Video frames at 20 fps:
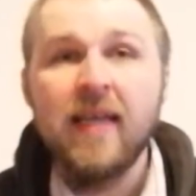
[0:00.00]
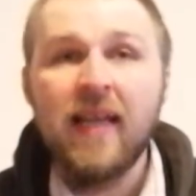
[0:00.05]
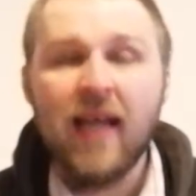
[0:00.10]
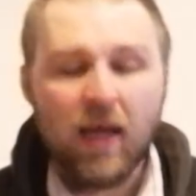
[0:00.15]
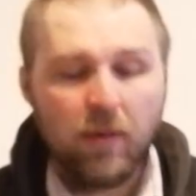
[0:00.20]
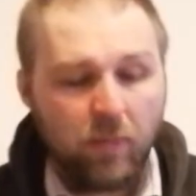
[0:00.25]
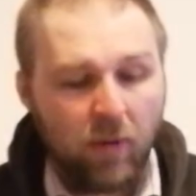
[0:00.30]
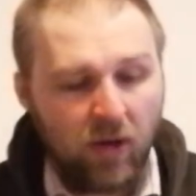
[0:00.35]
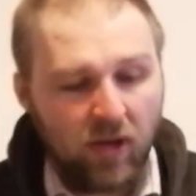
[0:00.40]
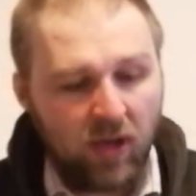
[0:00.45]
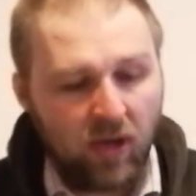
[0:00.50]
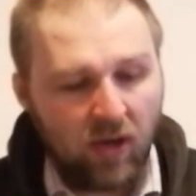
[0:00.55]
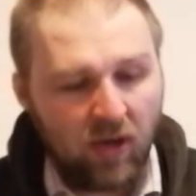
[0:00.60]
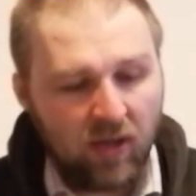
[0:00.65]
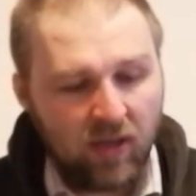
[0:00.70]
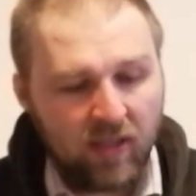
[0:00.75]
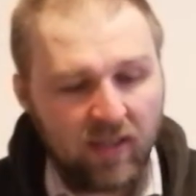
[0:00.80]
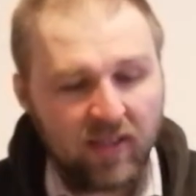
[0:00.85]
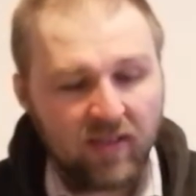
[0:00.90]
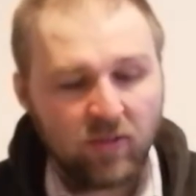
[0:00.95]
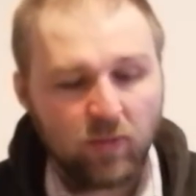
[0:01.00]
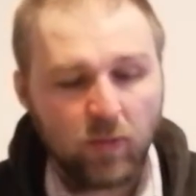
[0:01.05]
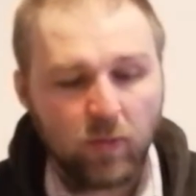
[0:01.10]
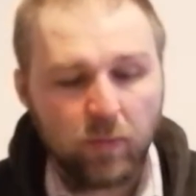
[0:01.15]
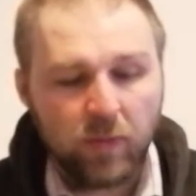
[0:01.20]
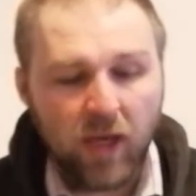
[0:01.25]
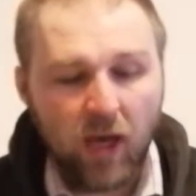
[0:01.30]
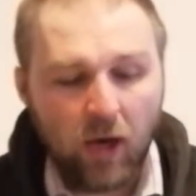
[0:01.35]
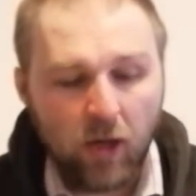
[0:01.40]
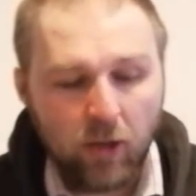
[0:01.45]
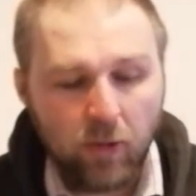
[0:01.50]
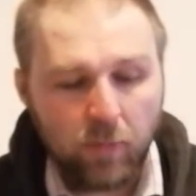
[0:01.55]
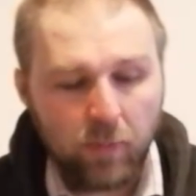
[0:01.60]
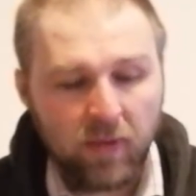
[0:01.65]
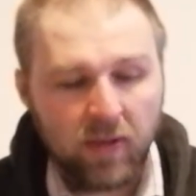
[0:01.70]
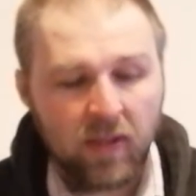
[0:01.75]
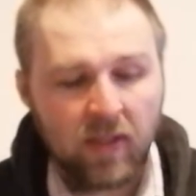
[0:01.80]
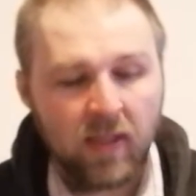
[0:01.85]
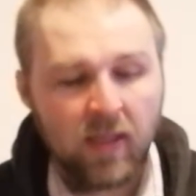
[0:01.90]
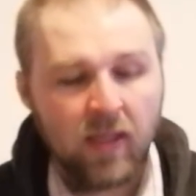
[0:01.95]
Now my eyes will be
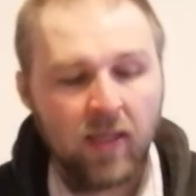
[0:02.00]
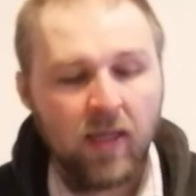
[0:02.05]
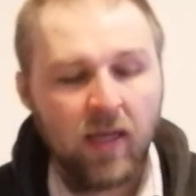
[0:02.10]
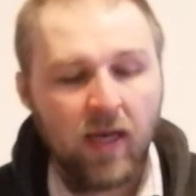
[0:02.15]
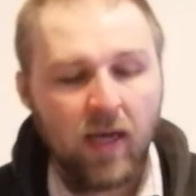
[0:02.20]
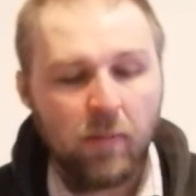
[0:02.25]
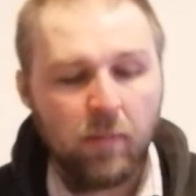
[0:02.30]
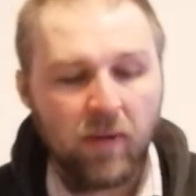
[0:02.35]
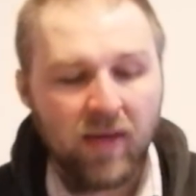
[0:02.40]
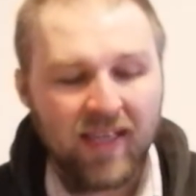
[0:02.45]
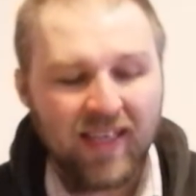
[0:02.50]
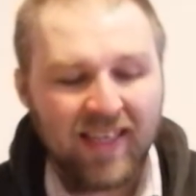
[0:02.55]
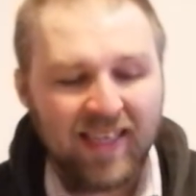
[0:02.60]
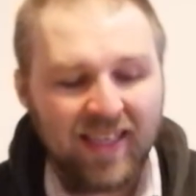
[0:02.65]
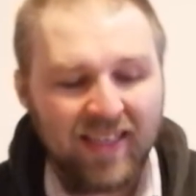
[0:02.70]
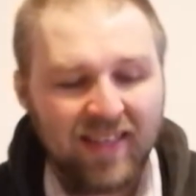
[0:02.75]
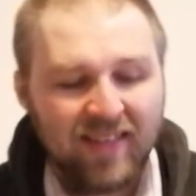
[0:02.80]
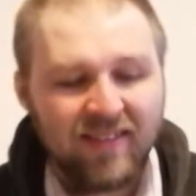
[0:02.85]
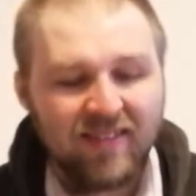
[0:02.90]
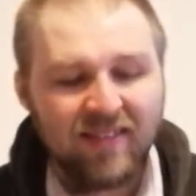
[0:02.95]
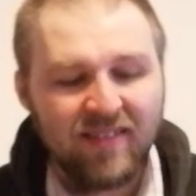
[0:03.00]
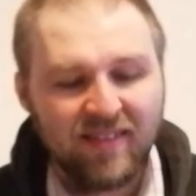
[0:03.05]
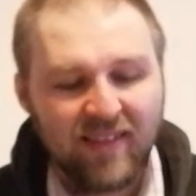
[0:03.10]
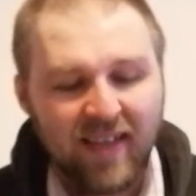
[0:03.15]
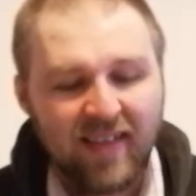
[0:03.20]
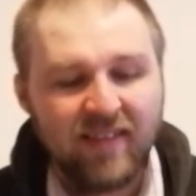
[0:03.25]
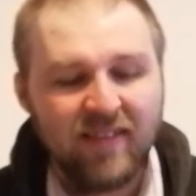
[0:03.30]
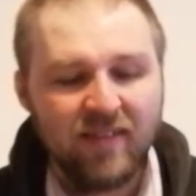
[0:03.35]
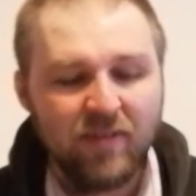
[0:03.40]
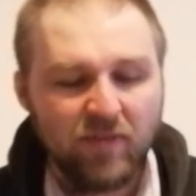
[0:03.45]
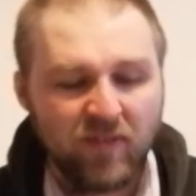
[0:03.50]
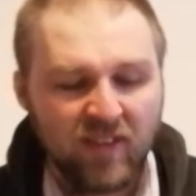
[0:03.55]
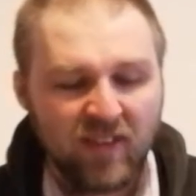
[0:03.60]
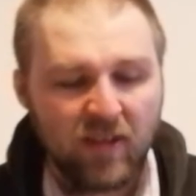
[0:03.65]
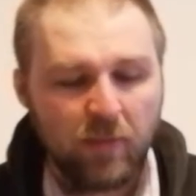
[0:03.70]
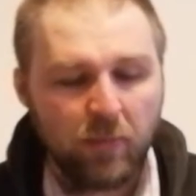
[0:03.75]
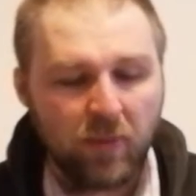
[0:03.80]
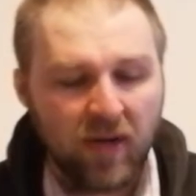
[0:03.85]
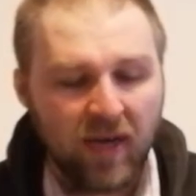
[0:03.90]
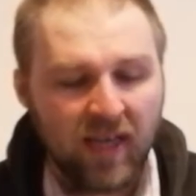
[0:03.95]
open and my ears attentive to
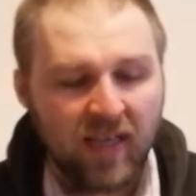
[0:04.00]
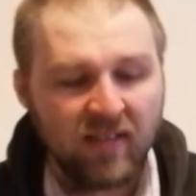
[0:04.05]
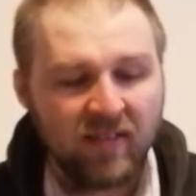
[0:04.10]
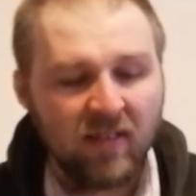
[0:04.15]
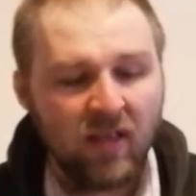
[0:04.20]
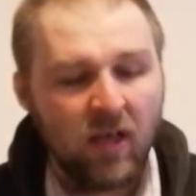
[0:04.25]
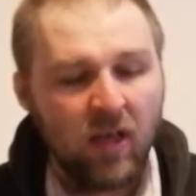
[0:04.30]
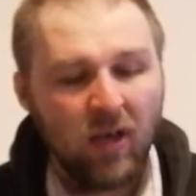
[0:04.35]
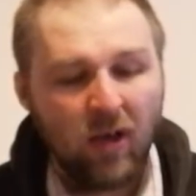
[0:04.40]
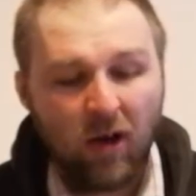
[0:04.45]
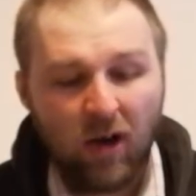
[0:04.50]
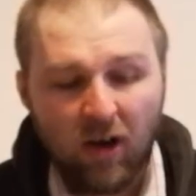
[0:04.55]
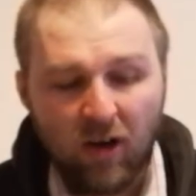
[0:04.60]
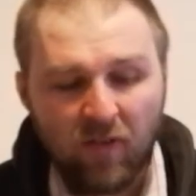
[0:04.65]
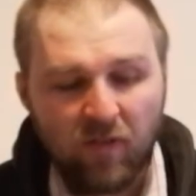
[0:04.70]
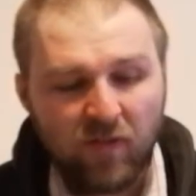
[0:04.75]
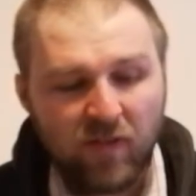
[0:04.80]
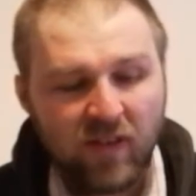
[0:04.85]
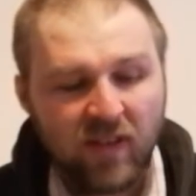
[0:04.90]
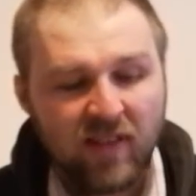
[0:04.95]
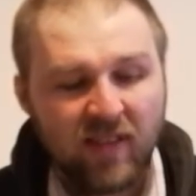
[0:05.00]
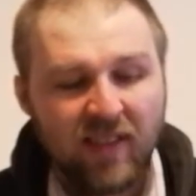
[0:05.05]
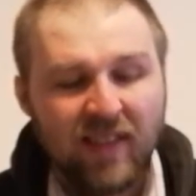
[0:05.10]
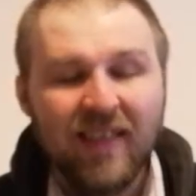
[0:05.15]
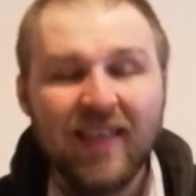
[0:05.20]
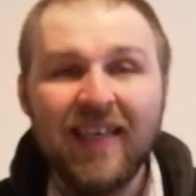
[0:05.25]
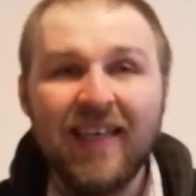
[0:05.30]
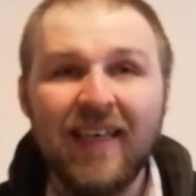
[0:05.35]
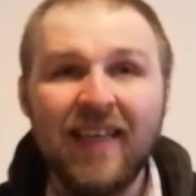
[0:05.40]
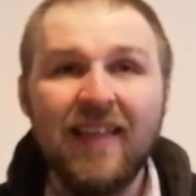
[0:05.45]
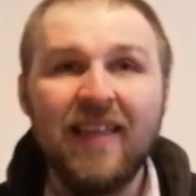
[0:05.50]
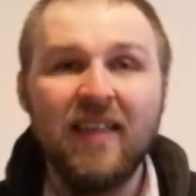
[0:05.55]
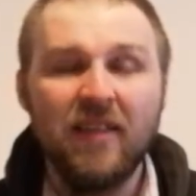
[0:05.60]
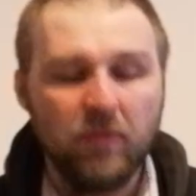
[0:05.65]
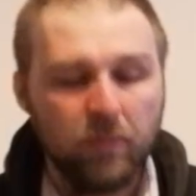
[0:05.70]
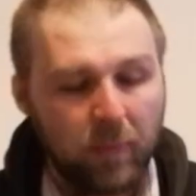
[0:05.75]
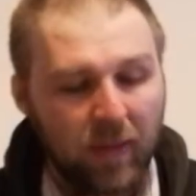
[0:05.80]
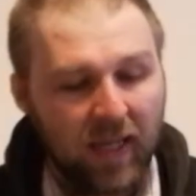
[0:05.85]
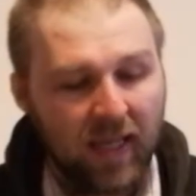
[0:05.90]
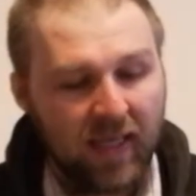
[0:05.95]
the prayers offered in
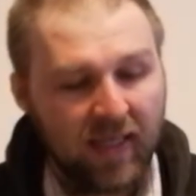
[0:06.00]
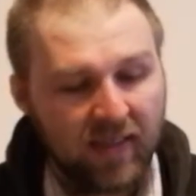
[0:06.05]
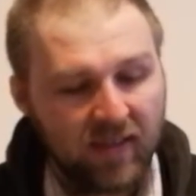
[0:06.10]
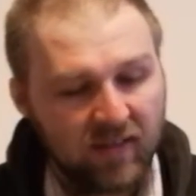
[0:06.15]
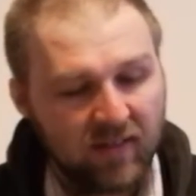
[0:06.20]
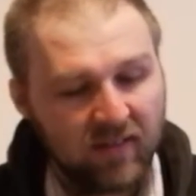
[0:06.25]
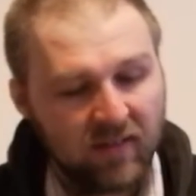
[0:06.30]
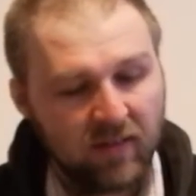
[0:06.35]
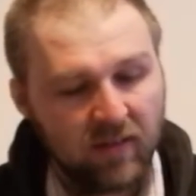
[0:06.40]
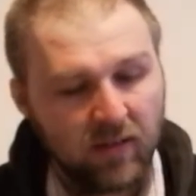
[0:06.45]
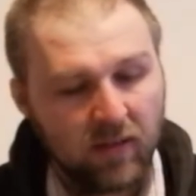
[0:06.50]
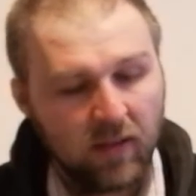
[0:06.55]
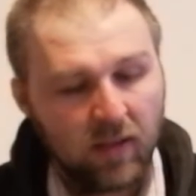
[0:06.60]
this place.